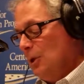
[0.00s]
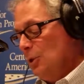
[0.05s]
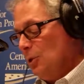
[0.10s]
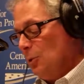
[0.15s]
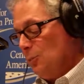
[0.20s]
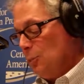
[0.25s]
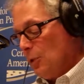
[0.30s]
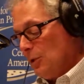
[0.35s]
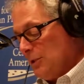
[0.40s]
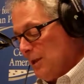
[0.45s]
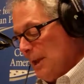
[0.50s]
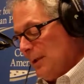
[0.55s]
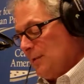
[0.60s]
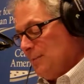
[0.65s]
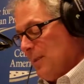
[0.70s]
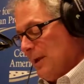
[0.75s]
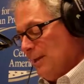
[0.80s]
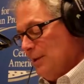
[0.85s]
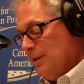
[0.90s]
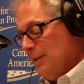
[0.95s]
To
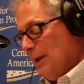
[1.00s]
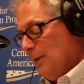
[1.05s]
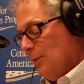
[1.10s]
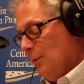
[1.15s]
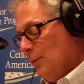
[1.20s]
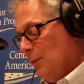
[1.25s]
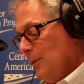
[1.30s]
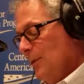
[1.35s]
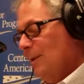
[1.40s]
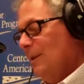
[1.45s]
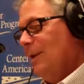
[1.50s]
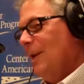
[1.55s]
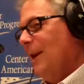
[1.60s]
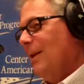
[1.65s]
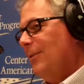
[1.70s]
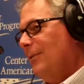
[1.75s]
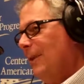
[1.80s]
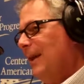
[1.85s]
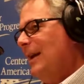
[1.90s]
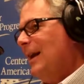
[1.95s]
protect myself,
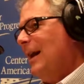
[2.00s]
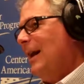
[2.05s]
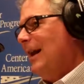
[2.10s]
I think